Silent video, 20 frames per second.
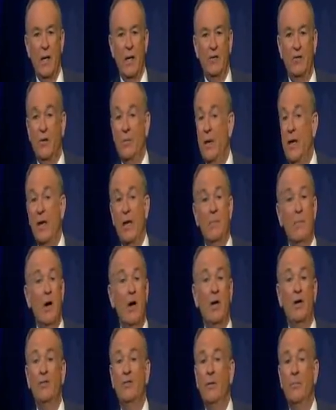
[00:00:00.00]
So many
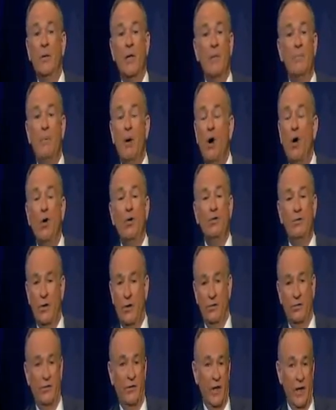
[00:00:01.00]
Americans simply oppose
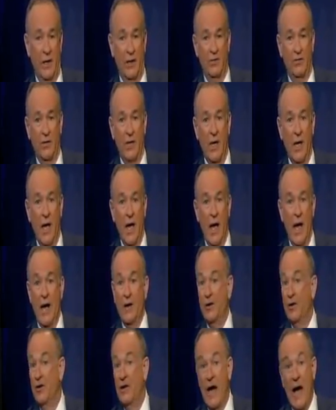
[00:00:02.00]
those things.
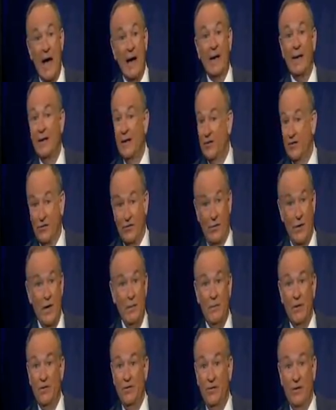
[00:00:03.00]
And you're not an
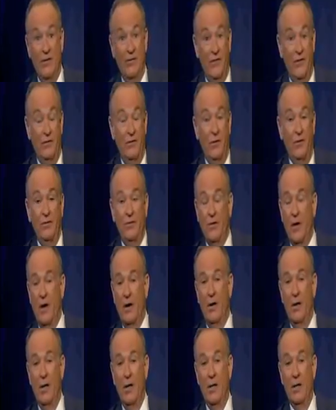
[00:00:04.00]
extremist if you do so.
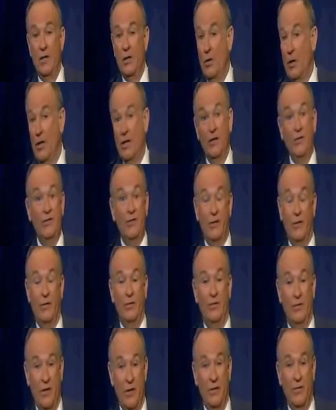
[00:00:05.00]
You're a
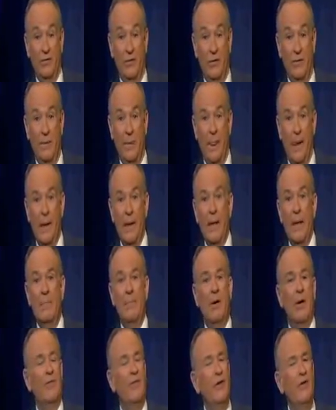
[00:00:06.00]
concerned citizen.
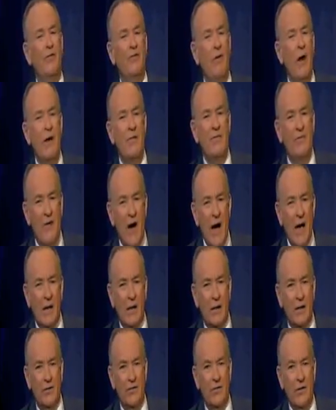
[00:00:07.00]
But if you threaten
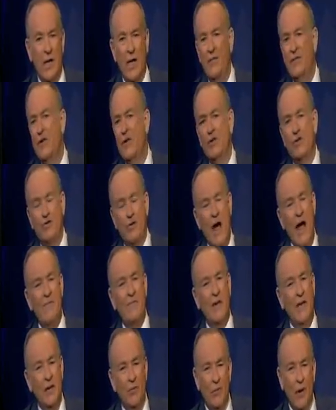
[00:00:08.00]
violence, if you
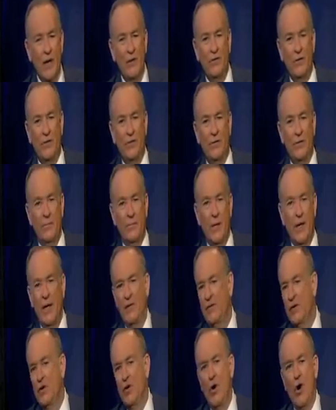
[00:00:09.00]
traffic in racism,
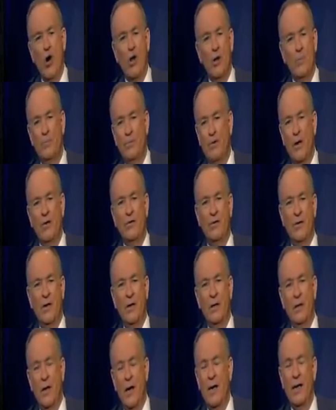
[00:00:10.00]
if you call the
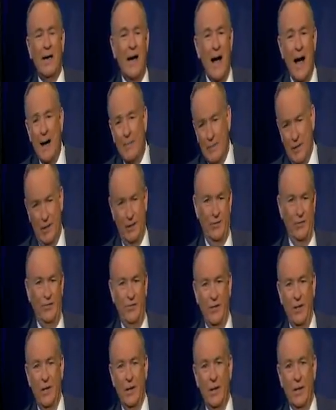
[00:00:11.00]
president a
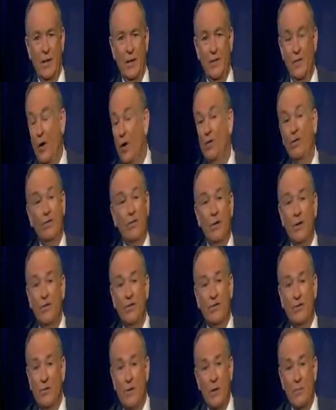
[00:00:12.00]
communist, those are
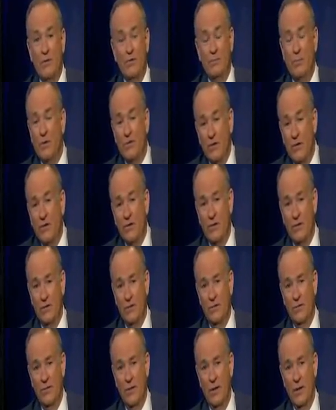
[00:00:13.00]
extremist
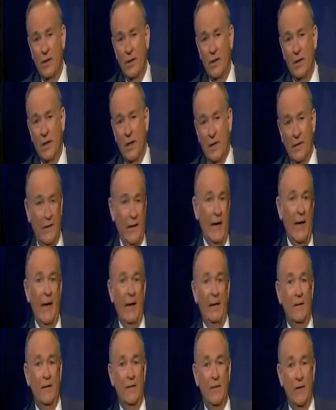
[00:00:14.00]
positions. In the
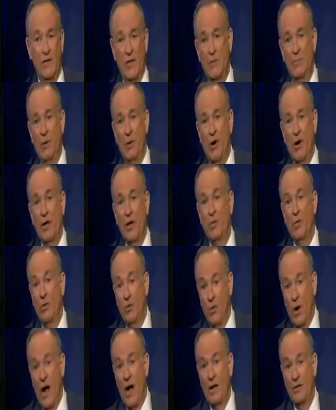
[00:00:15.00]
end, the Tea Party will
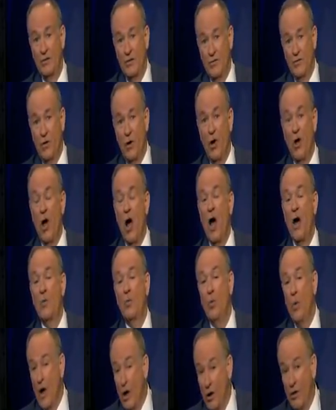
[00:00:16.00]
rise and fall
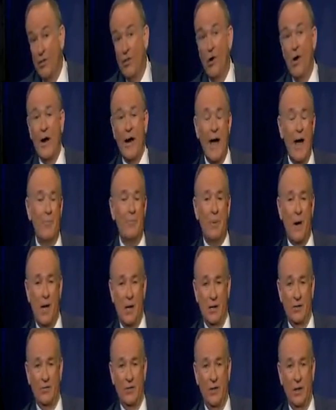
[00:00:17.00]
on well-thought-out
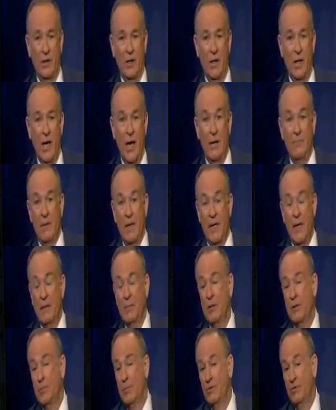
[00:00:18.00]
policy and being
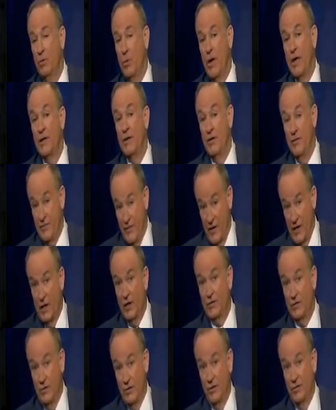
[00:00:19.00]
able to persuade their
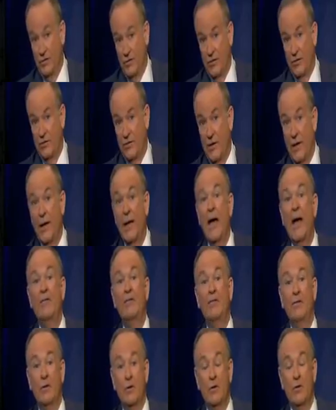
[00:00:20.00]
fellow citizens they have
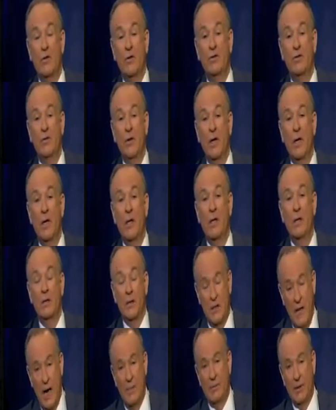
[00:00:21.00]
solutions to
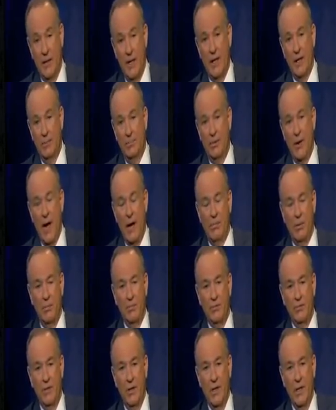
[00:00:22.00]
complicated
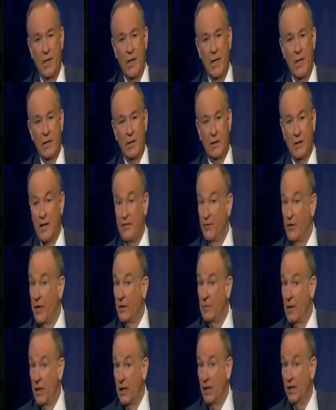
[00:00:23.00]
problems. The
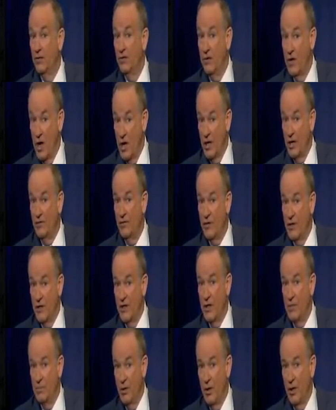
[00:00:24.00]
left-wing media is gunning for the
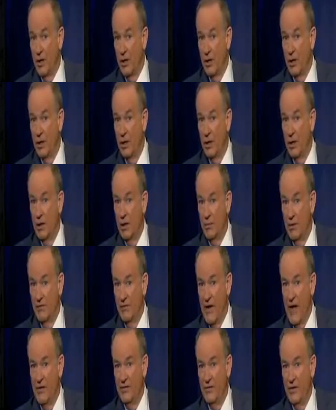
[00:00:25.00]
Tea Party. It'll be
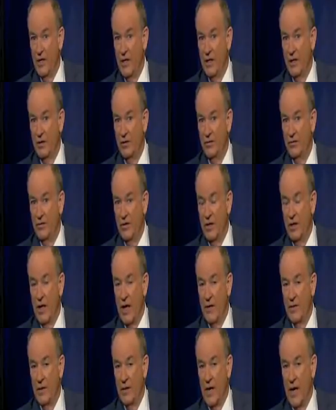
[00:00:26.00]
fascinating to see
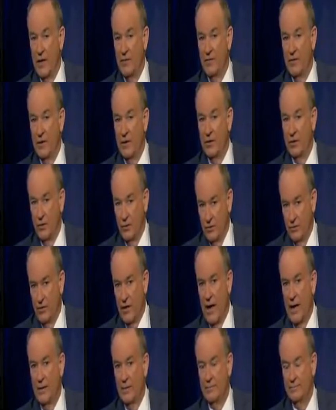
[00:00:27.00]
how the conflict turns
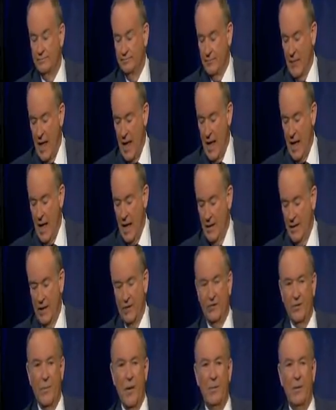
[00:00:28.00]
out. And
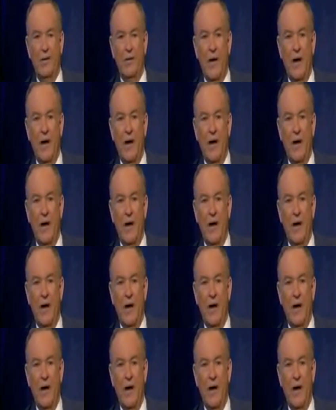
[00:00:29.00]
that's a memo.